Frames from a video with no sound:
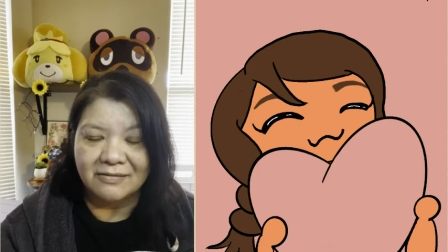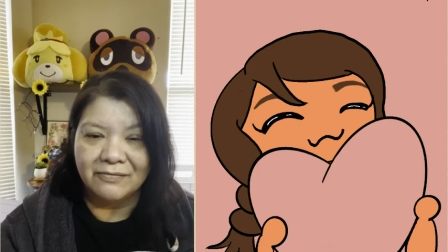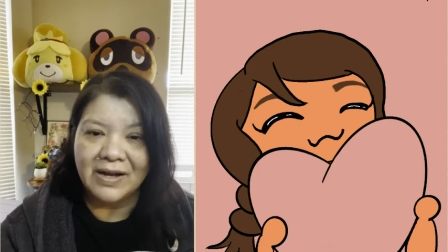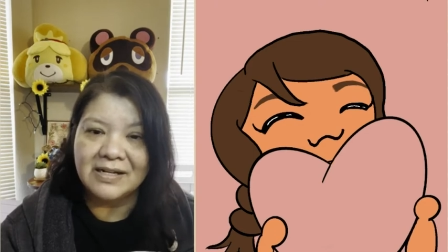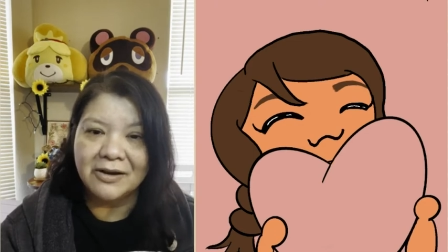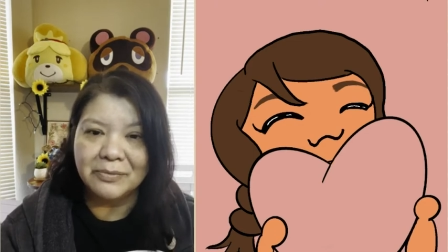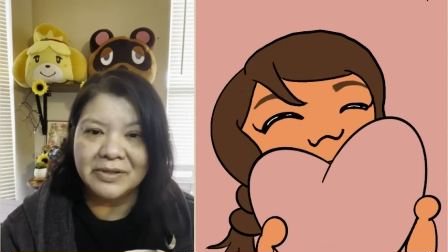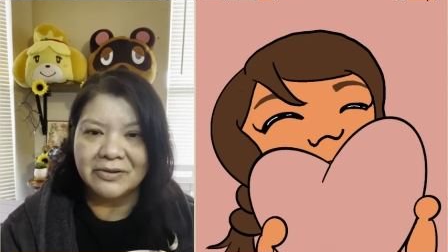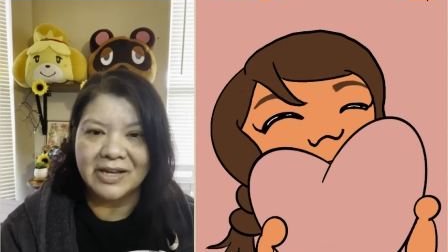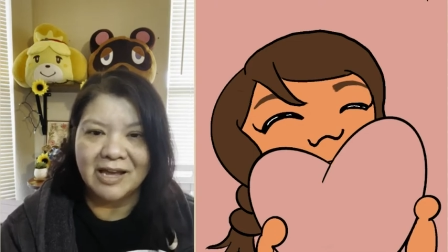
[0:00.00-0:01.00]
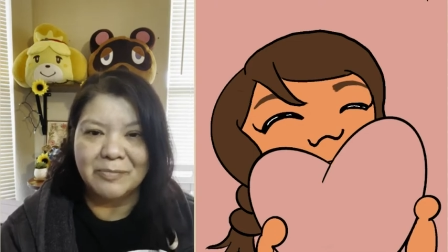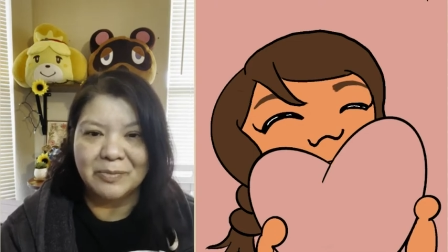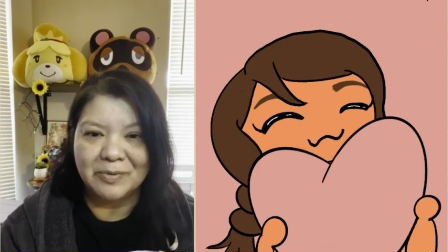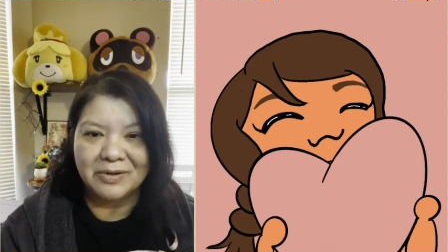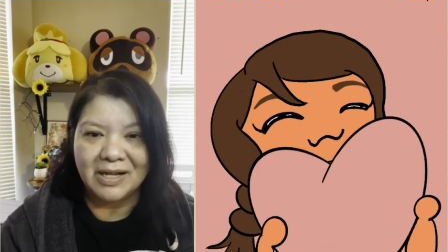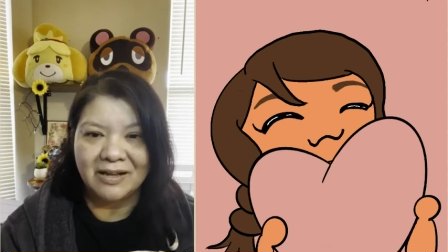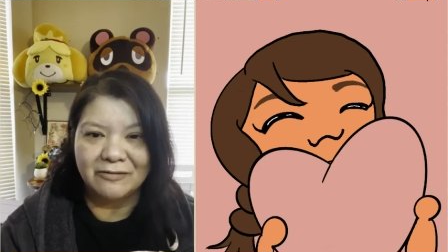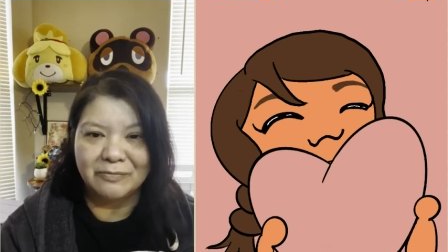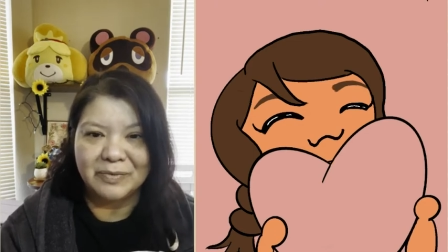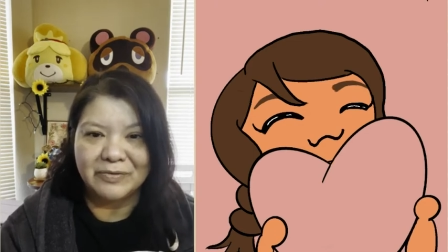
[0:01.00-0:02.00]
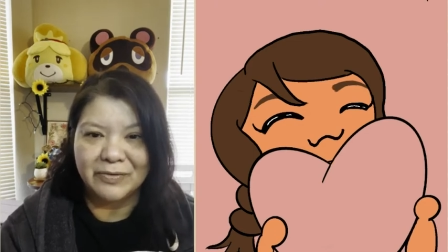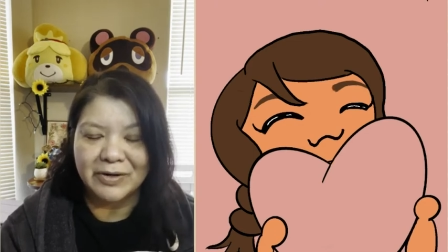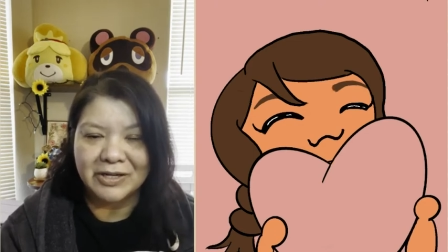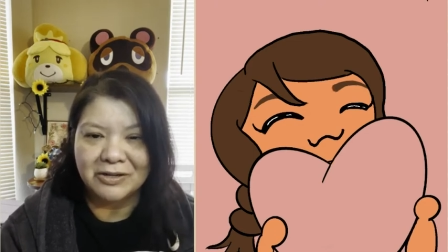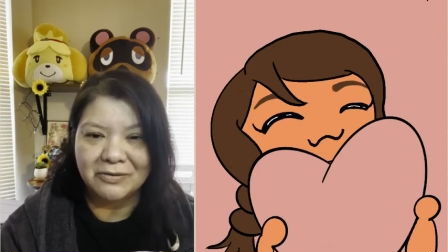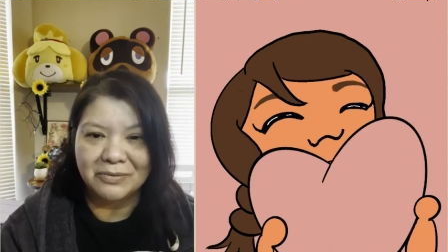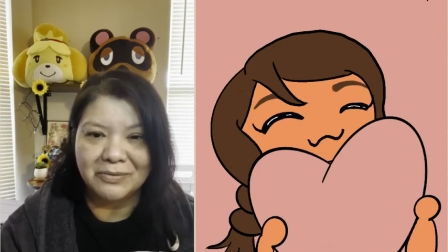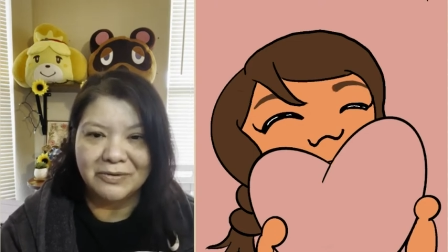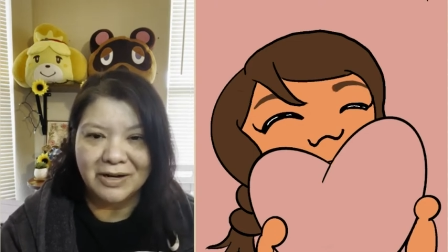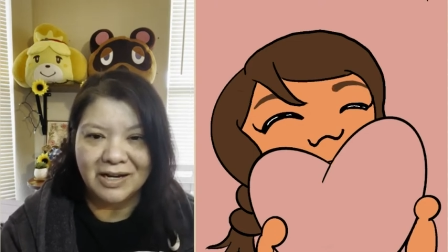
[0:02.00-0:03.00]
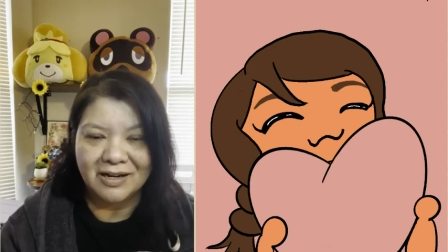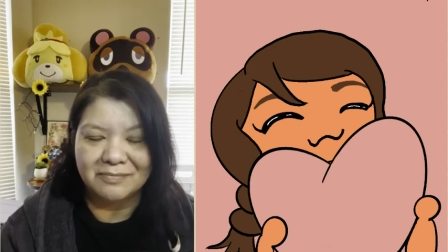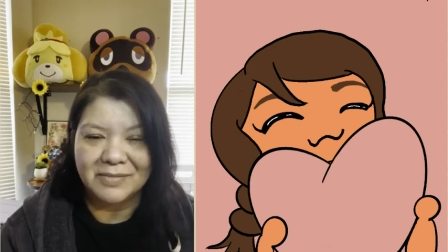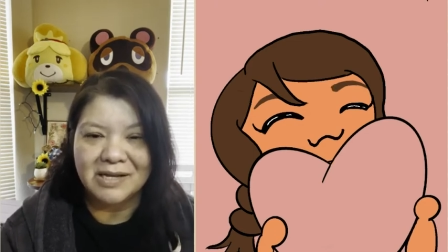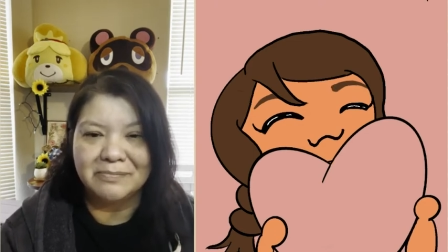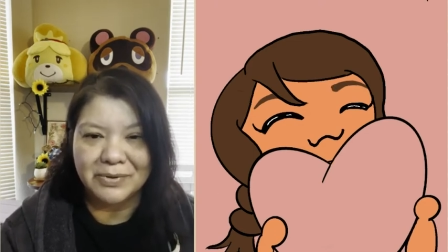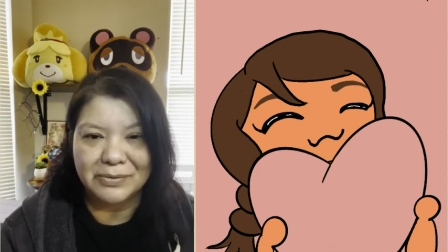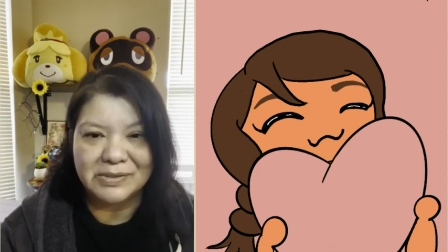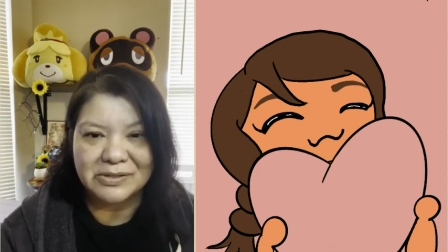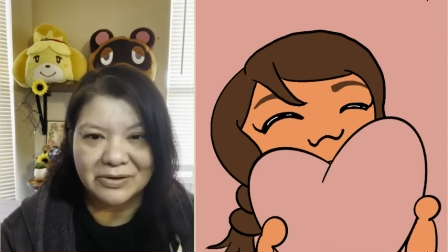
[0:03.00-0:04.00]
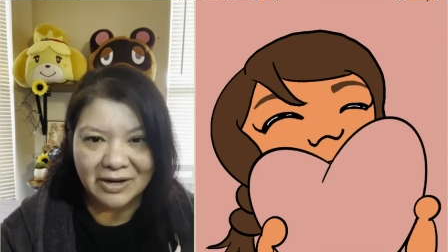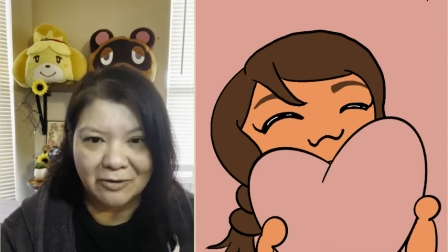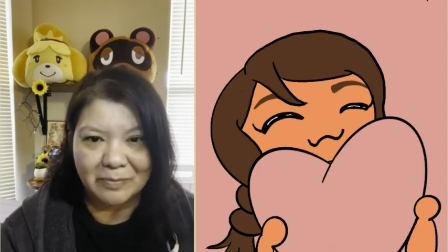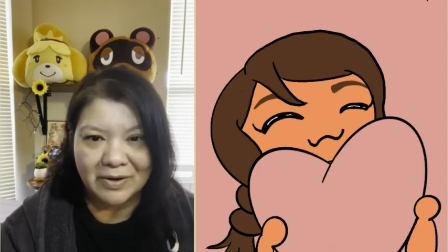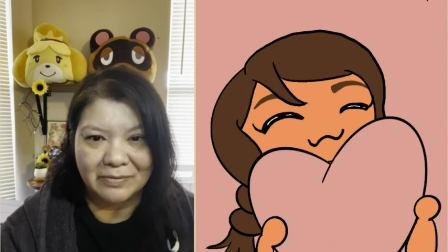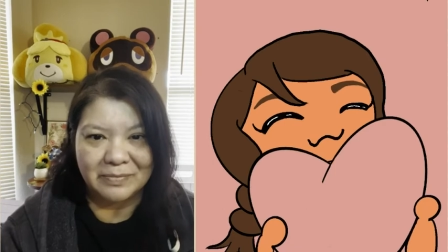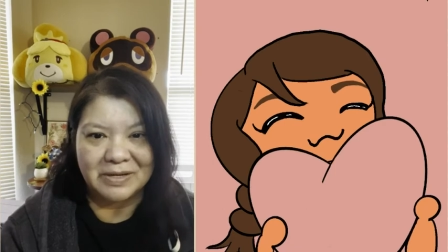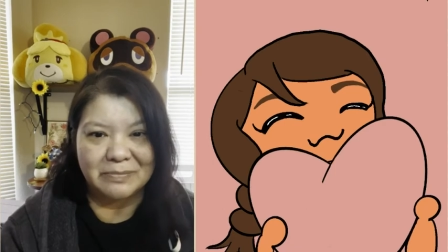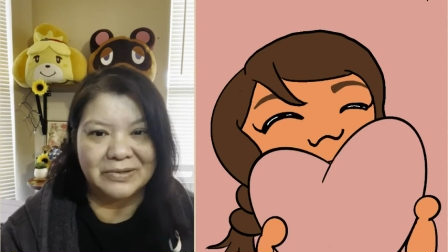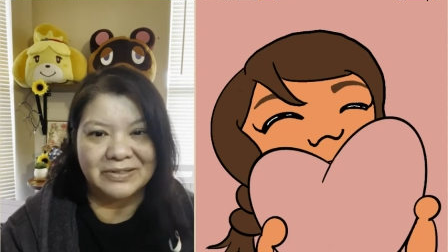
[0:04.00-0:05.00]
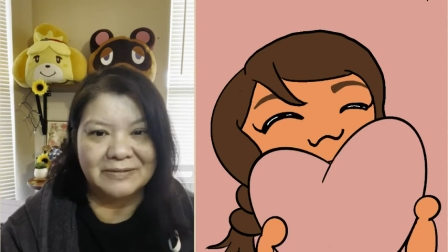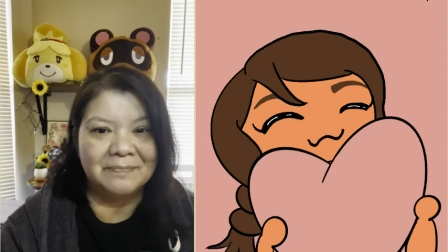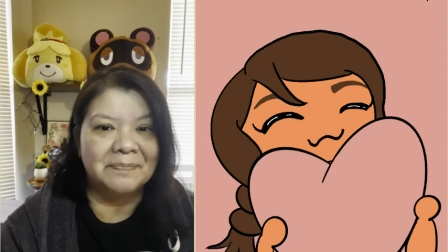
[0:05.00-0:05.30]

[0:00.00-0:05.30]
find out what they're capable of before you um, impose your help on people.